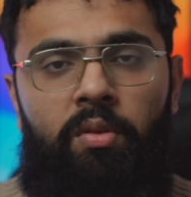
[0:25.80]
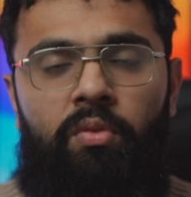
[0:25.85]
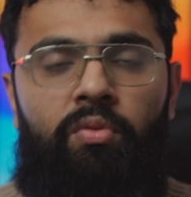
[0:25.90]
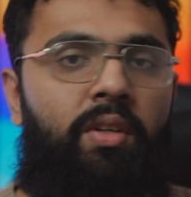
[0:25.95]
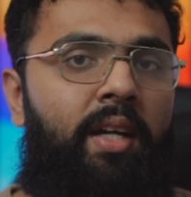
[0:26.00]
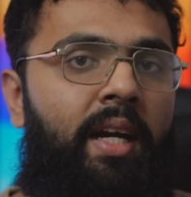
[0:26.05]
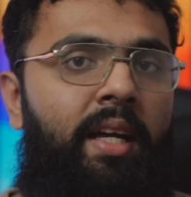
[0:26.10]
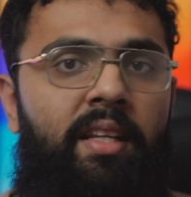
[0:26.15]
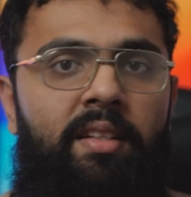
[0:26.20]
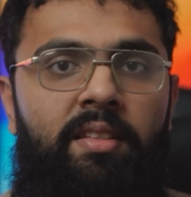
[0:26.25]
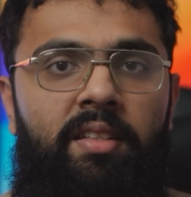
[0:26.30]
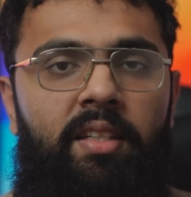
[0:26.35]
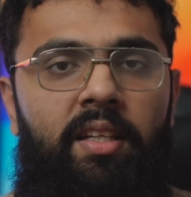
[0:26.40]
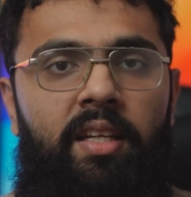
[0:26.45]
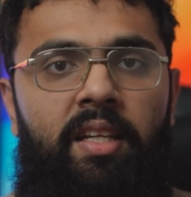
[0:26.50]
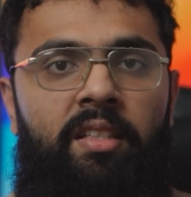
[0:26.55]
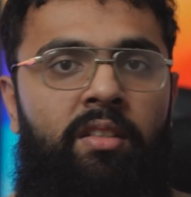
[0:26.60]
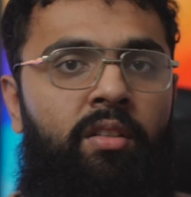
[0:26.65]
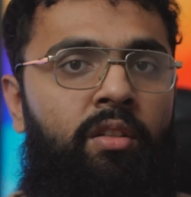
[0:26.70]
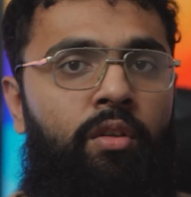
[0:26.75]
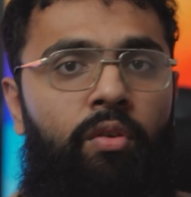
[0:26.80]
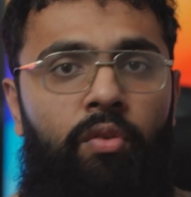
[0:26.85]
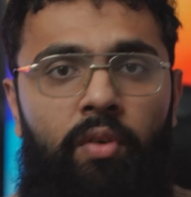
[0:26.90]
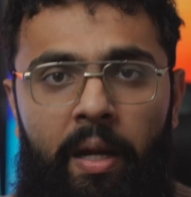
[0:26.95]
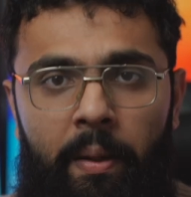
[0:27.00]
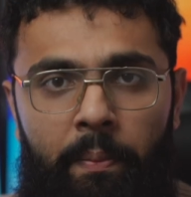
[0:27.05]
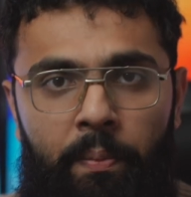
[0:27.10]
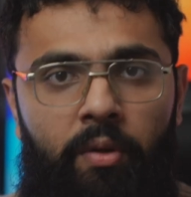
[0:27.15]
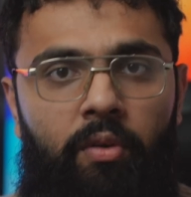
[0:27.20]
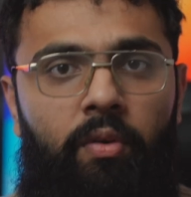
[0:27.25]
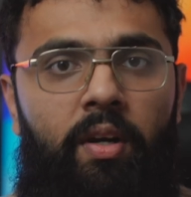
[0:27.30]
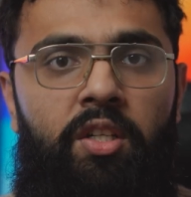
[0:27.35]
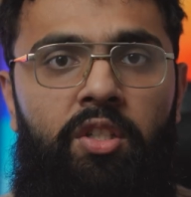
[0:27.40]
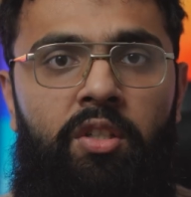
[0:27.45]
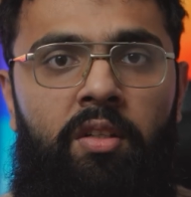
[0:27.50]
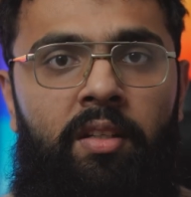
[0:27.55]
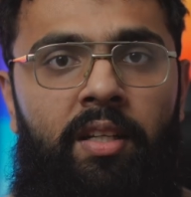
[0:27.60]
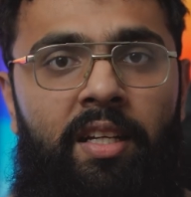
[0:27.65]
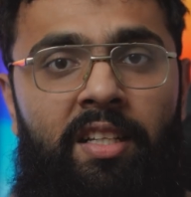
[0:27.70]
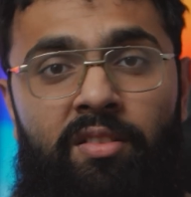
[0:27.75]
the reality is career
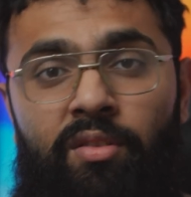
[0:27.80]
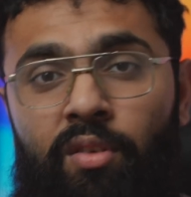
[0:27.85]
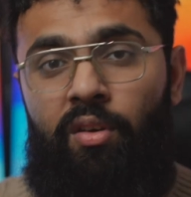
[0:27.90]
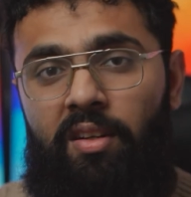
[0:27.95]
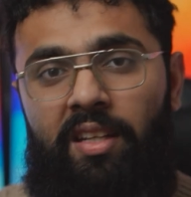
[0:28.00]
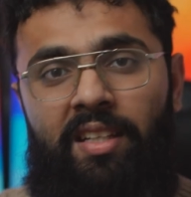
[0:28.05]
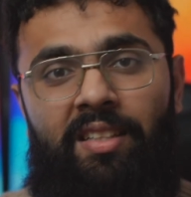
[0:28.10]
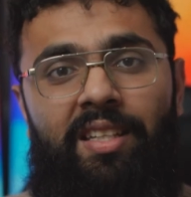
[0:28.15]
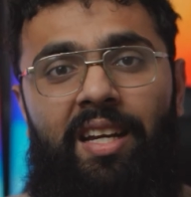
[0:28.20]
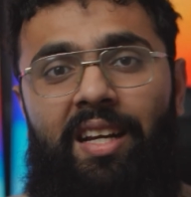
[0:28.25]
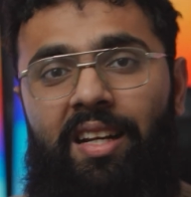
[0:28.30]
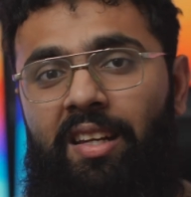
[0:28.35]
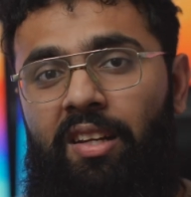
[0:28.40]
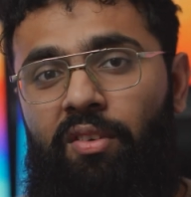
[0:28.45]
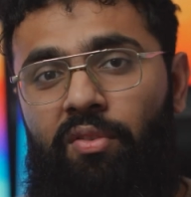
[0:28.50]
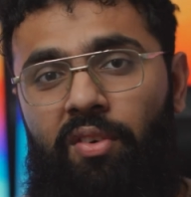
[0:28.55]
progression is not exactly